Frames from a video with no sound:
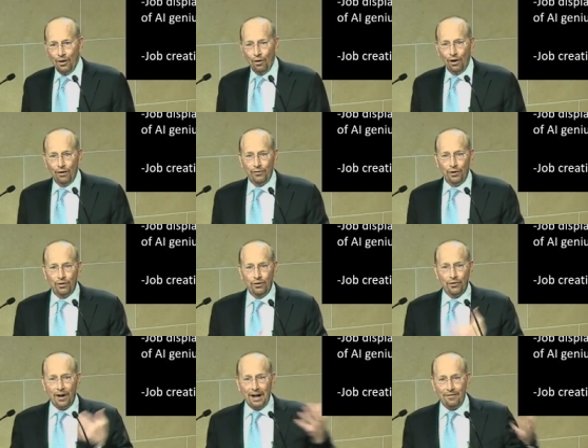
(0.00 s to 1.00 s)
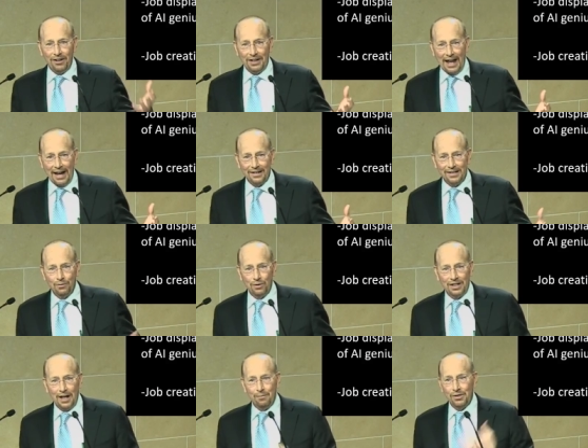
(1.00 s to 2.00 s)
Or if you could drive the taxi
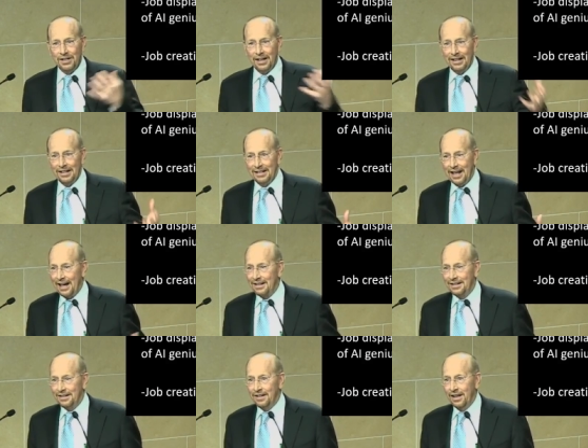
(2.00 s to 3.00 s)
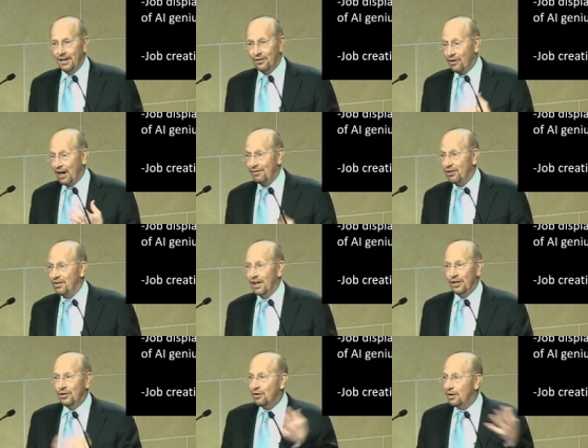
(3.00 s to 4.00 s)
with 10% less taxis
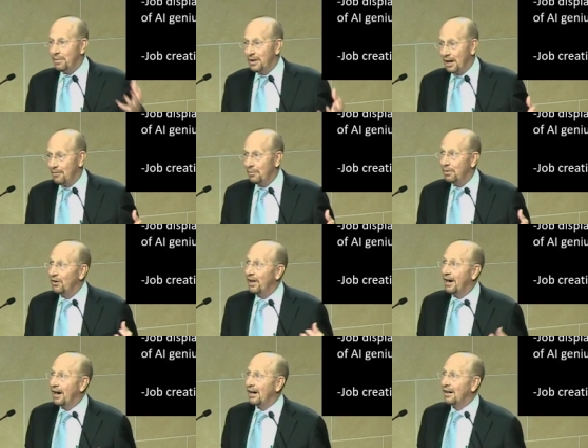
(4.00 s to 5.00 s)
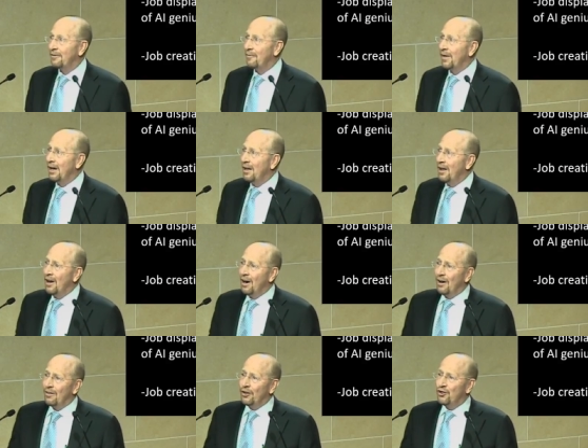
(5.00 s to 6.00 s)
drivers, you could become a billionaire.
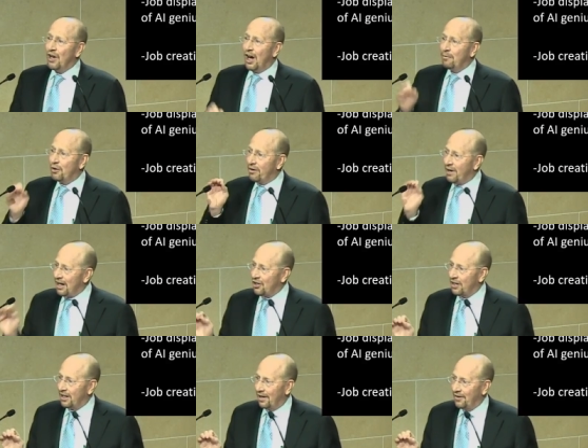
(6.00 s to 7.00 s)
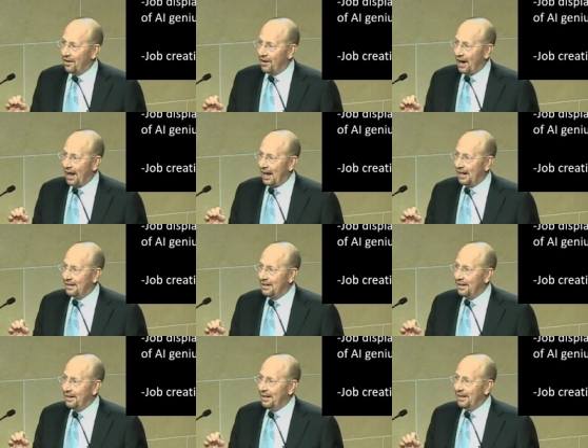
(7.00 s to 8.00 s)
The job creation, on the other hand,
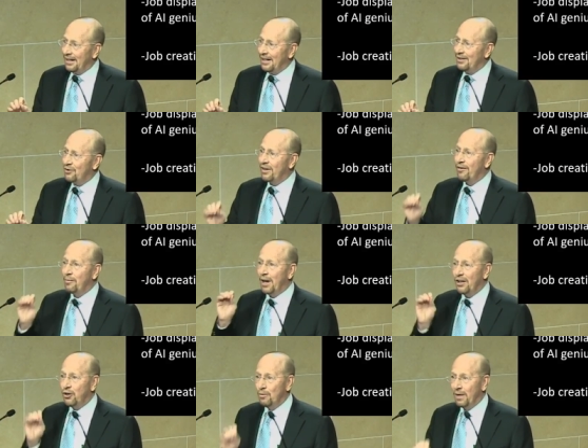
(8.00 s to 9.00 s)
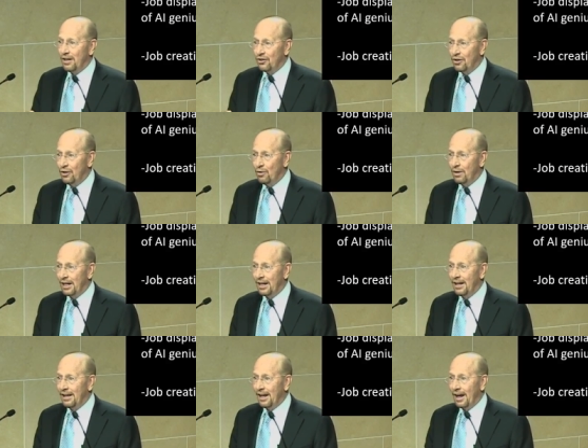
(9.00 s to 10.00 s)
is driven by human
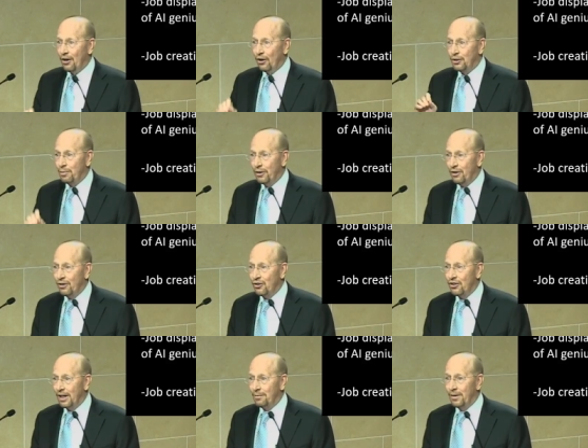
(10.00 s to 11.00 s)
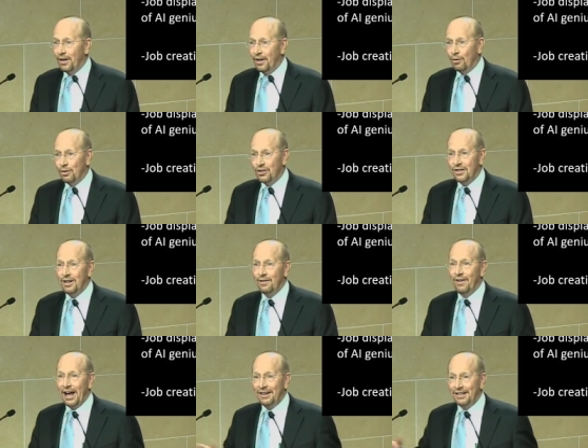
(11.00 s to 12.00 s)
ingenuity and entrepreneurship, which is
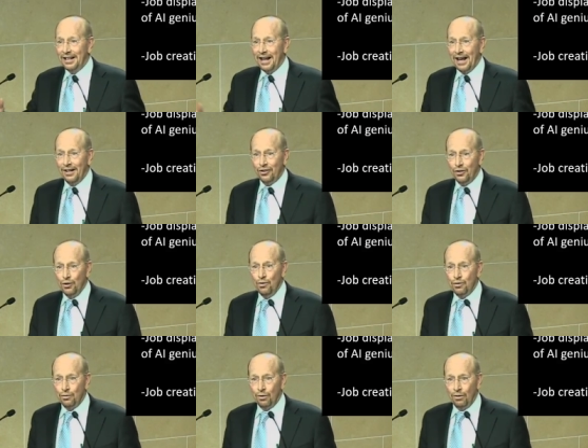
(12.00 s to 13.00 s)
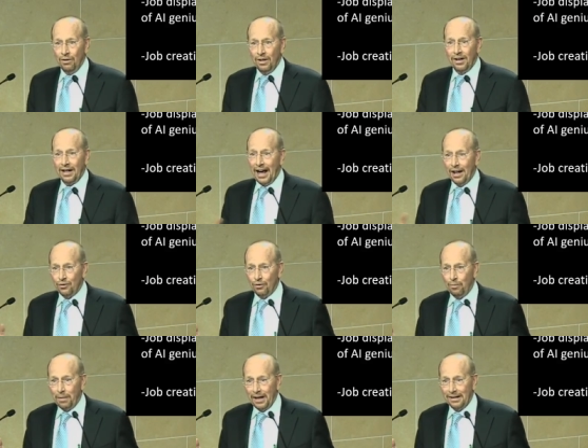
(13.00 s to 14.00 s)
advancing at its usual
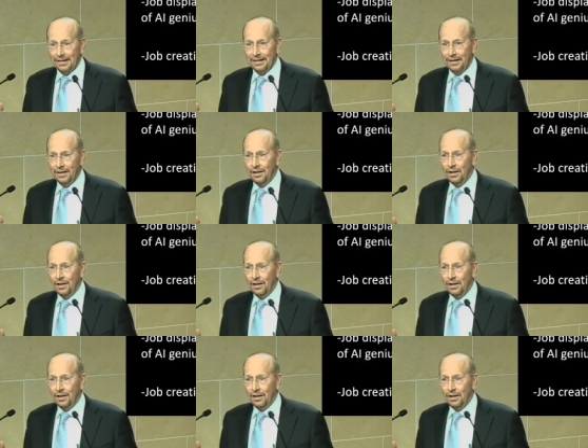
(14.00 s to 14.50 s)
casual pace.